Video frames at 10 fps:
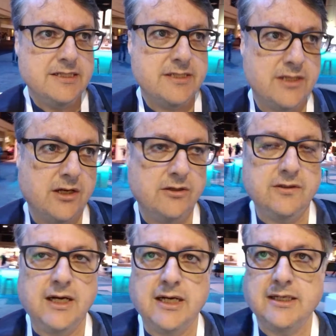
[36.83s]

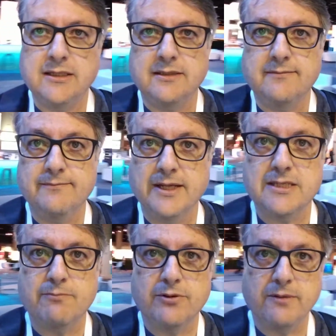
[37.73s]
So uh,
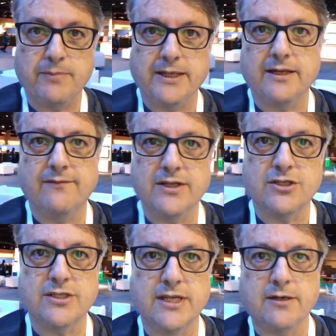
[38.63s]
that's a pretty big
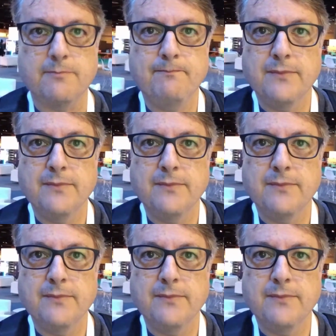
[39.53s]
convention center.